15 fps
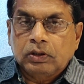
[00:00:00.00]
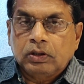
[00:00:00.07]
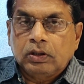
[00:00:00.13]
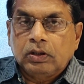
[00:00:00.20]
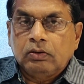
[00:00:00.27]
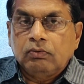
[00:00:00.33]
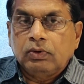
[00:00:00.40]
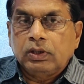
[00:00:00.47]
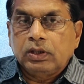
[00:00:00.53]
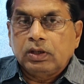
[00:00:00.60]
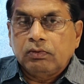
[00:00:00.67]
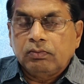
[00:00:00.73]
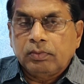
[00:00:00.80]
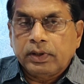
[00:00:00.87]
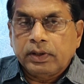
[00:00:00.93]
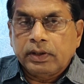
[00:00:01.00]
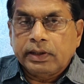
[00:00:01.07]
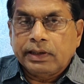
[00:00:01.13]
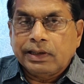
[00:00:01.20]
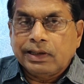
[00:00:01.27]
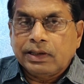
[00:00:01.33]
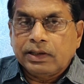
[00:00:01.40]
In one of my
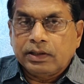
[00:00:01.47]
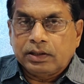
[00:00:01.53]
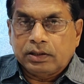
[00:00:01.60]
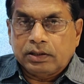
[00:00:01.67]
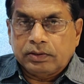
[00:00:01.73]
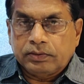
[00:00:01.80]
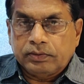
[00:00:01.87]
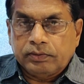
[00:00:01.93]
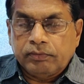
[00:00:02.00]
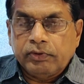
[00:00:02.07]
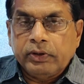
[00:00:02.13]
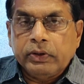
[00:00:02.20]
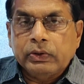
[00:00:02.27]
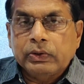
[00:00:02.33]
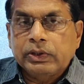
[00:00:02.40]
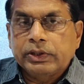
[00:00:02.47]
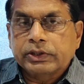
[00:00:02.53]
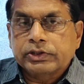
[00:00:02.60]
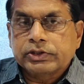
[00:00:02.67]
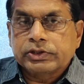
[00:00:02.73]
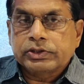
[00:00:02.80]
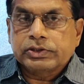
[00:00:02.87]
earlier video
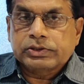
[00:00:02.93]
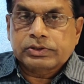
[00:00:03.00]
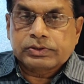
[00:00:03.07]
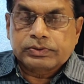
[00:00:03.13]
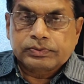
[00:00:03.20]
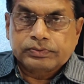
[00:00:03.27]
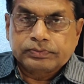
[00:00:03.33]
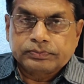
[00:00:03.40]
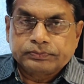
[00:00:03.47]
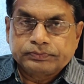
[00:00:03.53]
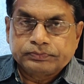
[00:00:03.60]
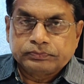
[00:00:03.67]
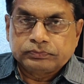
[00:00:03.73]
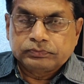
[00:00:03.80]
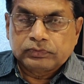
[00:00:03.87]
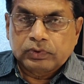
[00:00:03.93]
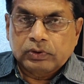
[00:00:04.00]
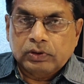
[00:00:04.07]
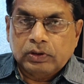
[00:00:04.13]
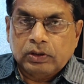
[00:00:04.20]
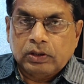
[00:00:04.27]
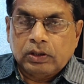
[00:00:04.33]
lectures,
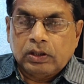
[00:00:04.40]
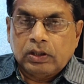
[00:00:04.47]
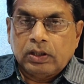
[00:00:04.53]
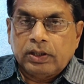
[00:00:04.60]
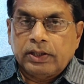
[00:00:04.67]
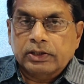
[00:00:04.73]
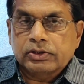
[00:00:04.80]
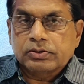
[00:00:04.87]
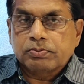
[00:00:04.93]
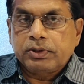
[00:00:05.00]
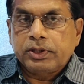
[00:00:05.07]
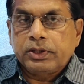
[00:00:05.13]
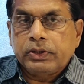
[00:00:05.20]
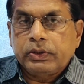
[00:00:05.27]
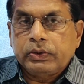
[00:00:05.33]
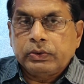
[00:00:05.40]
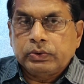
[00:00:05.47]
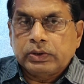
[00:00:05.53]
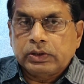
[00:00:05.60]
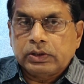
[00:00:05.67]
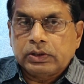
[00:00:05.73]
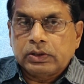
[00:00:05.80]
I explained you
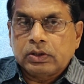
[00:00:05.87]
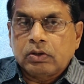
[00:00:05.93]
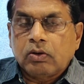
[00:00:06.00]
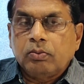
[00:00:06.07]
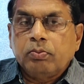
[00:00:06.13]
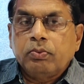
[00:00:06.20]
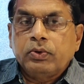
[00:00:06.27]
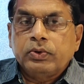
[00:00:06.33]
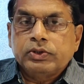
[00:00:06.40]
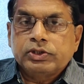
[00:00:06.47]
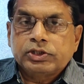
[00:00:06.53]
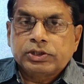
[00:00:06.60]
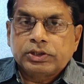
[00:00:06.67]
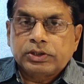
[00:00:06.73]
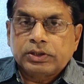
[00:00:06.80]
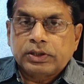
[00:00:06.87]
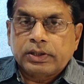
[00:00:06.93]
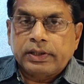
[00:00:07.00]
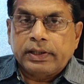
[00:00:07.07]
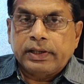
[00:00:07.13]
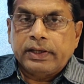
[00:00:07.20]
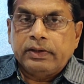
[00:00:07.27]
the composition
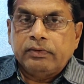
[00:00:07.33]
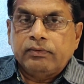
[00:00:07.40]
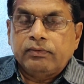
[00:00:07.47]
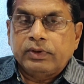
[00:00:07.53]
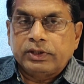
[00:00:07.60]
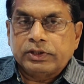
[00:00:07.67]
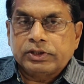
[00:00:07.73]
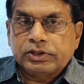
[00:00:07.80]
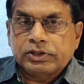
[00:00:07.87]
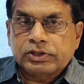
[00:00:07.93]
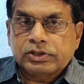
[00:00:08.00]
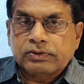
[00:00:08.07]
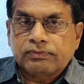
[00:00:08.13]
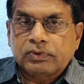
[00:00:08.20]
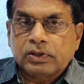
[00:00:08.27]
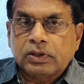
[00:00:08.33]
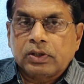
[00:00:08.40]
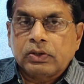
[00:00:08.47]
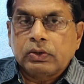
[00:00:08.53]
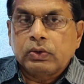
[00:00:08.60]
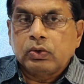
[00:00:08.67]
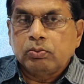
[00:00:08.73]
and functions of
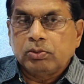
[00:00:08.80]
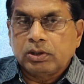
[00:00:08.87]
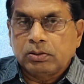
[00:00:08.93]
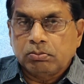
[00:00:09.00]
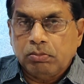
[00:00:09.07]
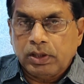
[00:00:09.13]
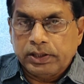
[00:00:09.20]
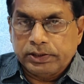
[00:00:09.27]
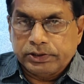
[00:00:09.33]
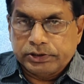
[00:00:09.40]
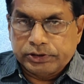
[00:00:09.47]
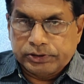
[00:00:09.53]
the human blood.